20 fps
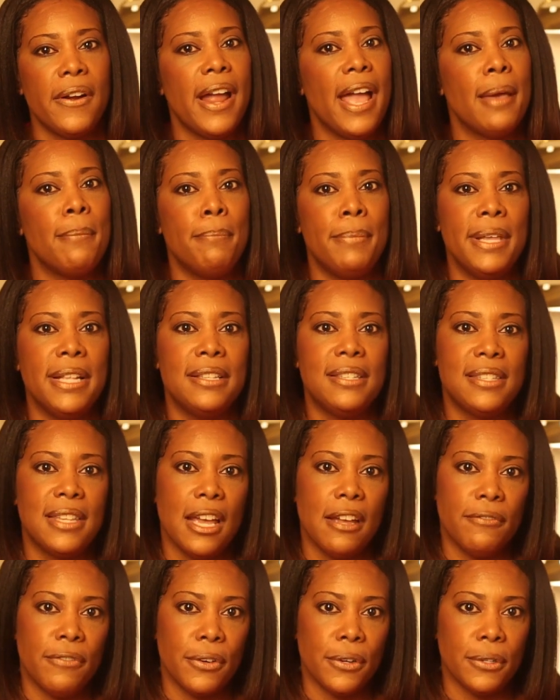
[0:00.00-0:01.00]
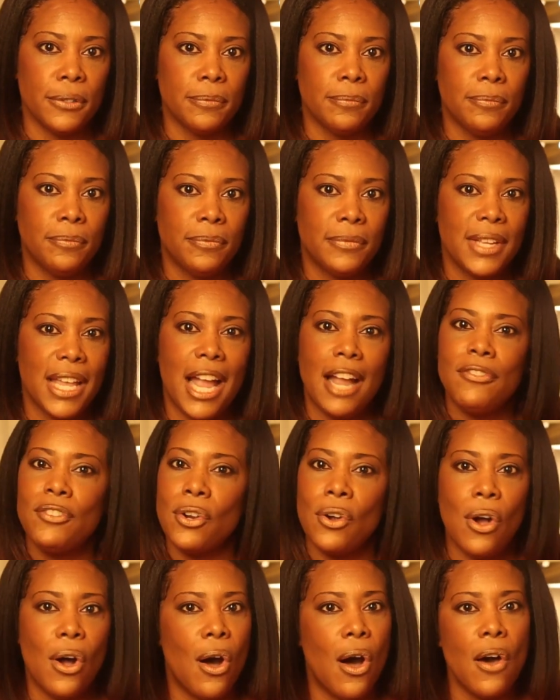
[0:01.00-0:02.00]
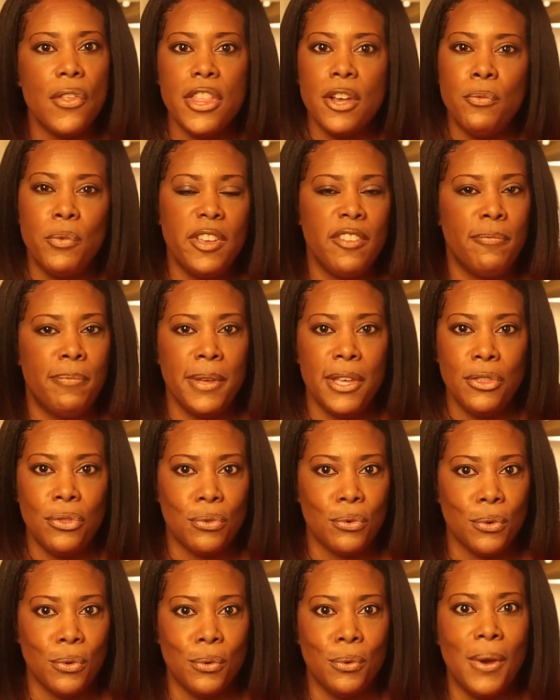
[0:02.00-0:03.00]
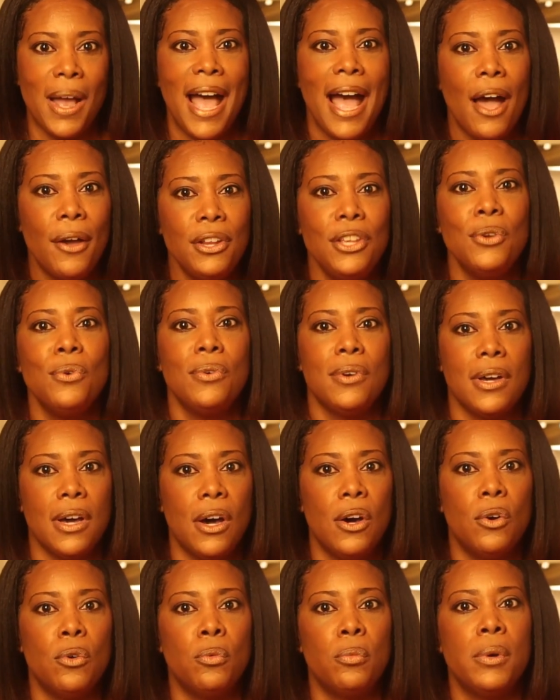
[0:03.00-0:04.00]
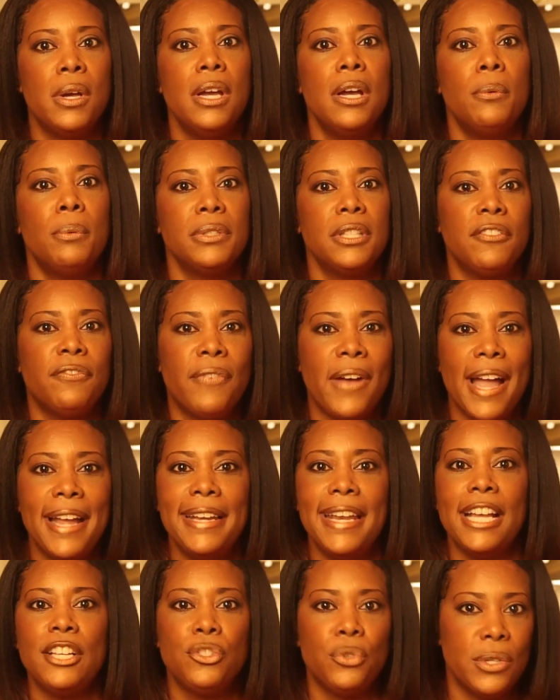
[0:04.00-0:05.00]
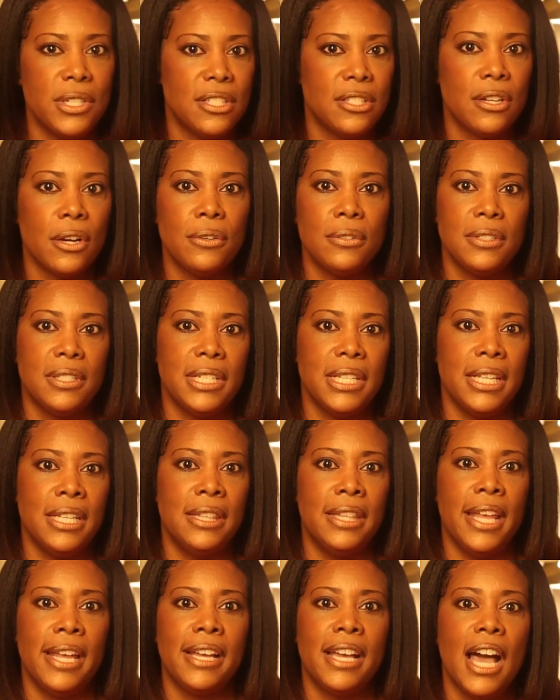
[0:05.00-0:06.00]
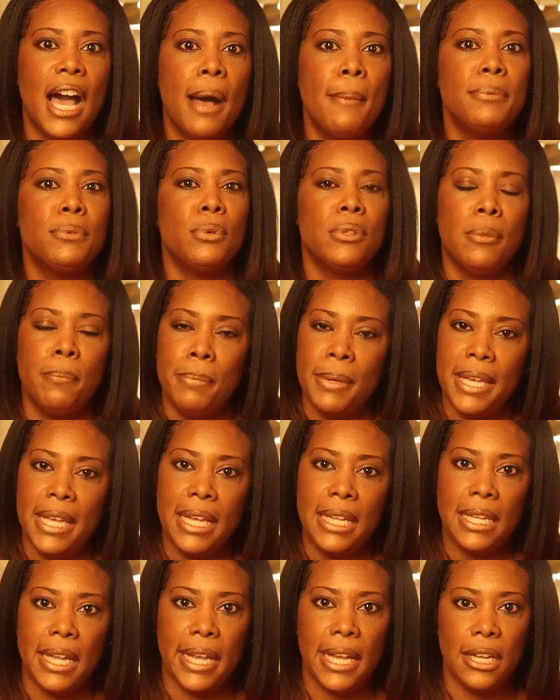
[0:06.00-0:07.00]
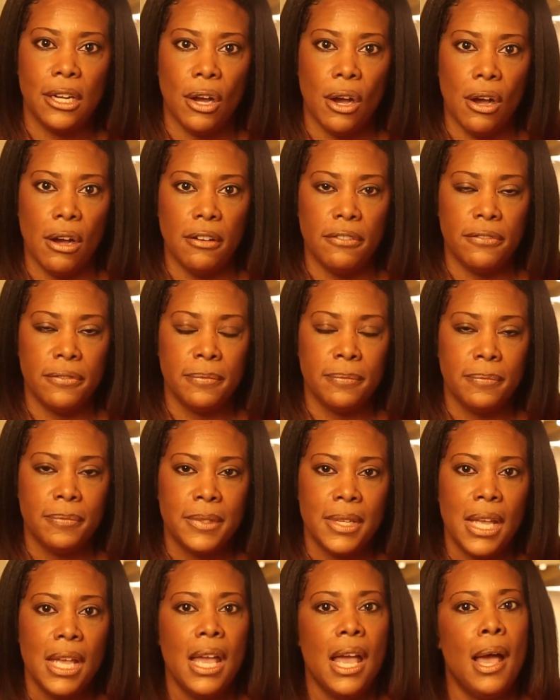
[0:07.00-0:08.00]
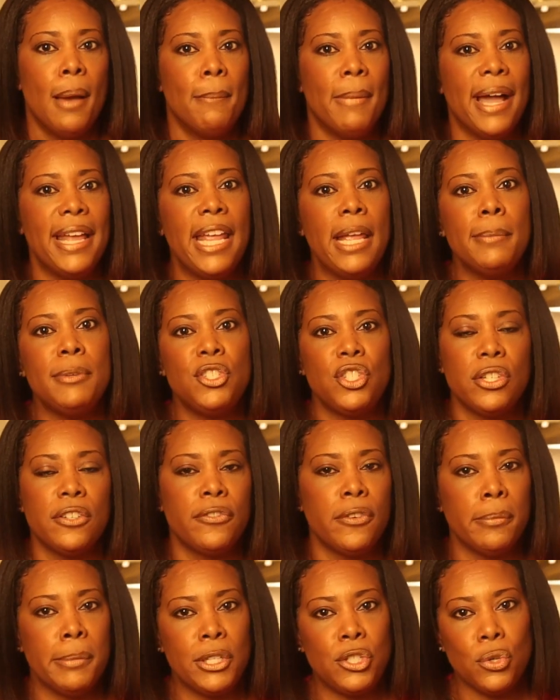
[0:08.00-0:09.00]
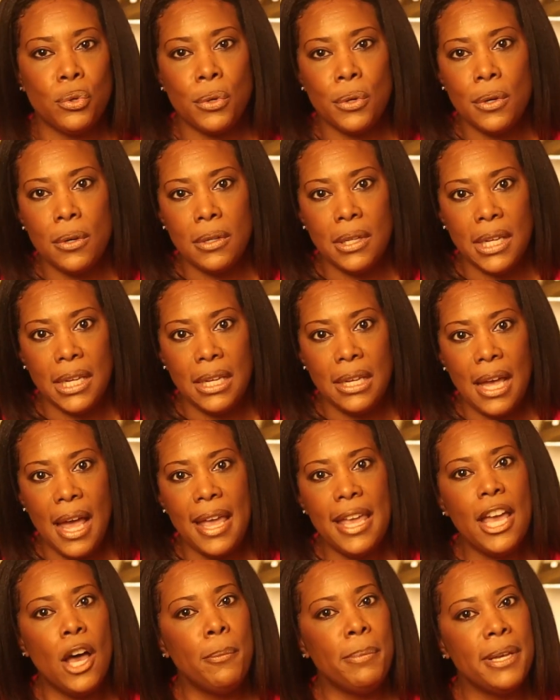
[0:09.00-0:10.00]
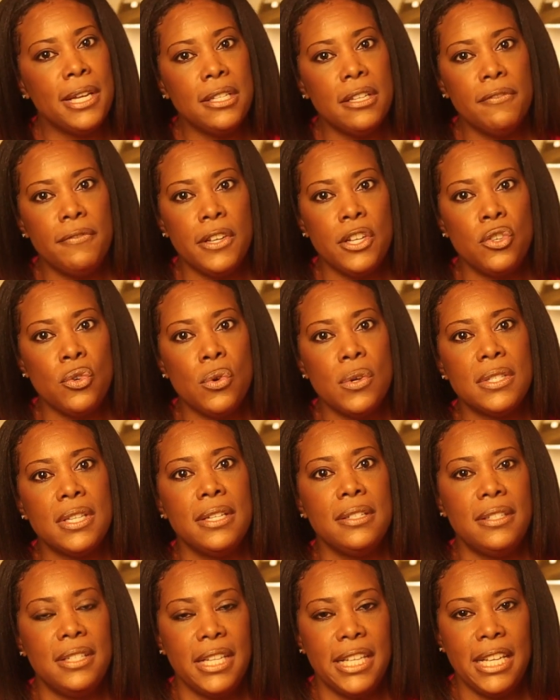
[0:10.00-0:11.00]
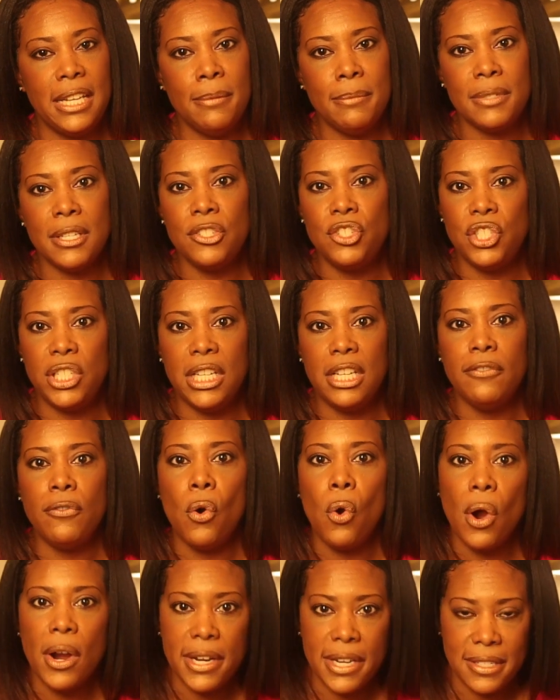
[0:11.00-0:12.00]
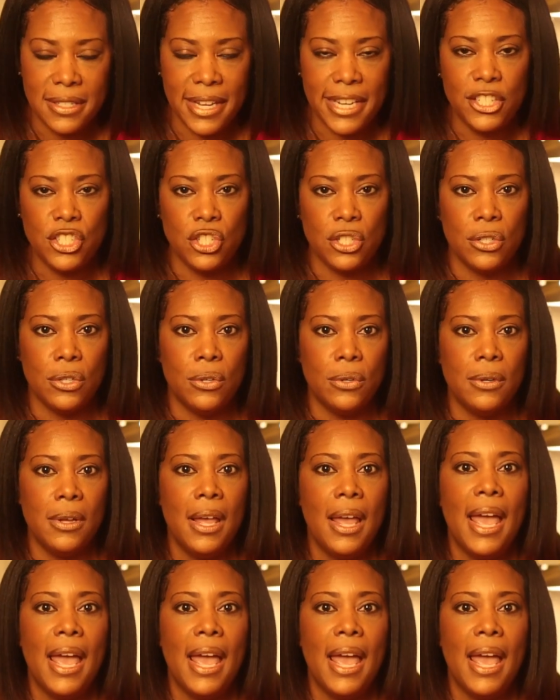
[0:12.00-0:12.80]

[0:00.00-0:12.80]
had been severed. After all that we've been through, how do you cope with the financial uncertainty that comes with being laid off? My name is JMEarley. I help individuals and teams achieve organizational